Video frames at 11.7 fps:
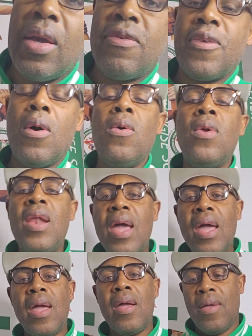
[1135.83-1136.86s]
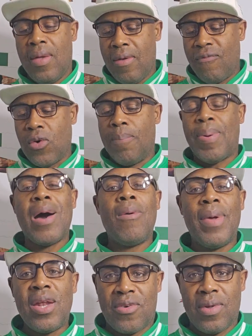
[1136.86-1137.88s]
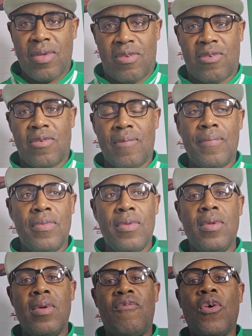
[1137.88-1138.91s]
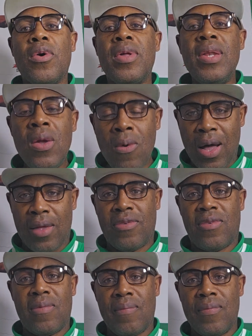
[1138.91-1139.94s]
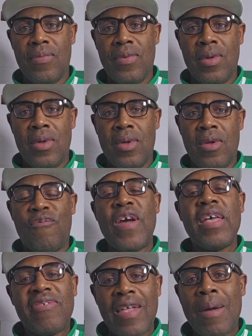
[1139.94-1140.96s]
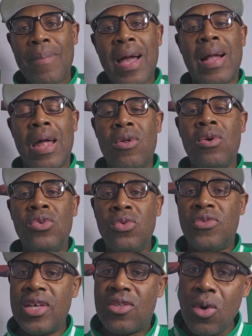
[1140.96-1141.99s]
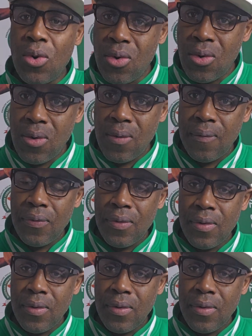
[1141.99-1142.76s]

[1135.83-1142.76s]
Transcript: is only for biometrics, for renewals. First timer cannot use it to.